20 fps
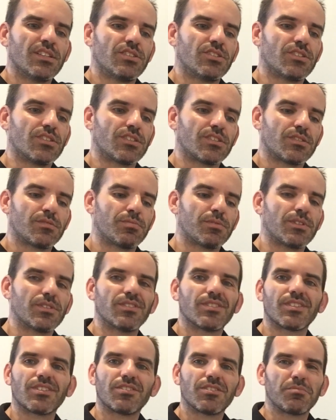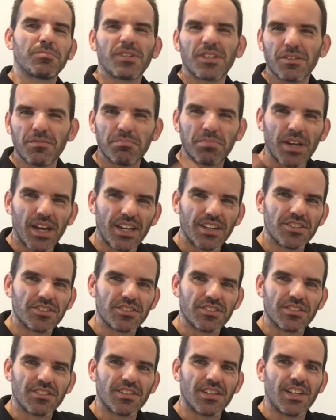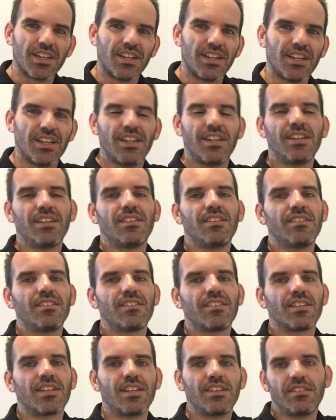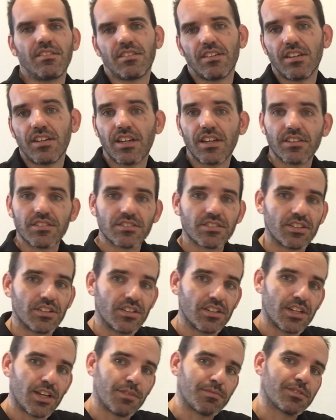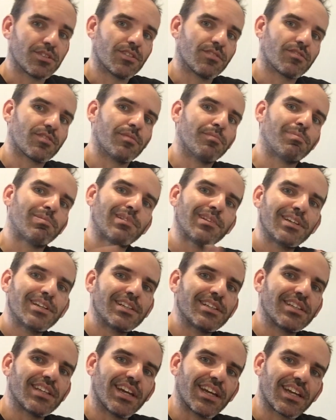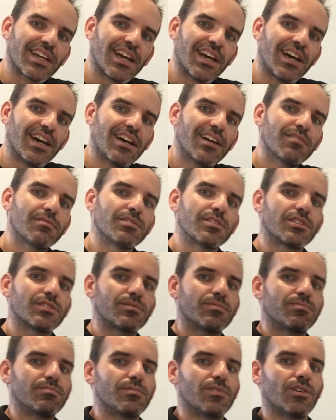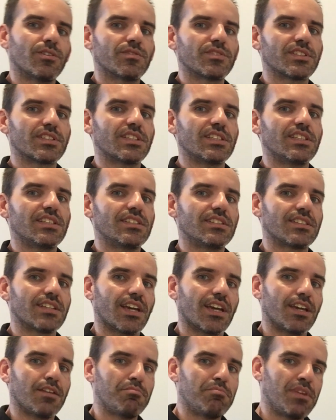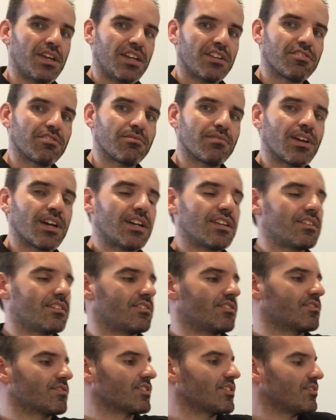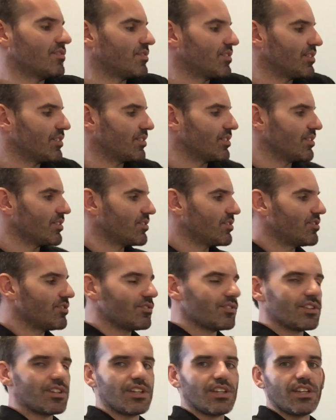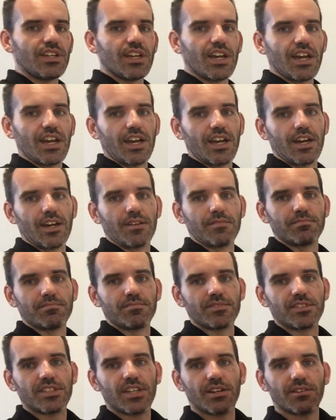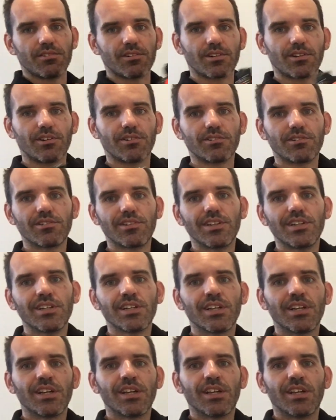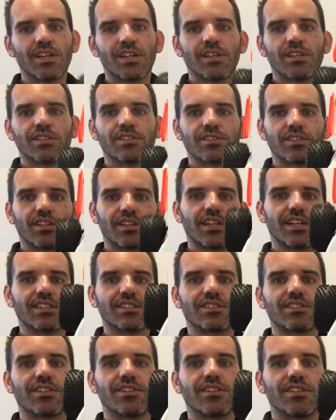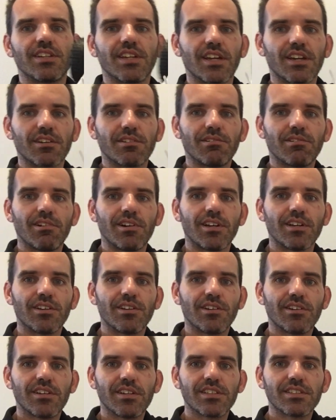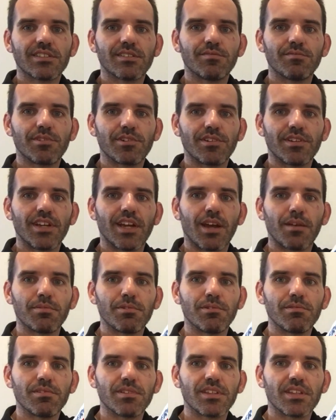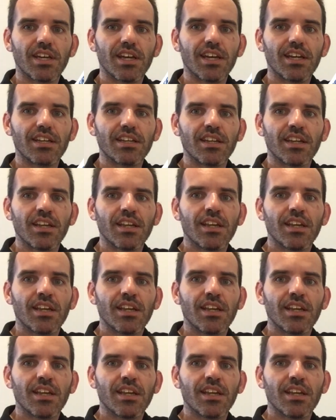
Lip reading: just because I got a bit impatient, and then the decals turned up. So I've completed that car, which obviously is a Manta Ray that I've converted to the Terra Conqueror. So that's turned out quite nice. I'm very happy with that.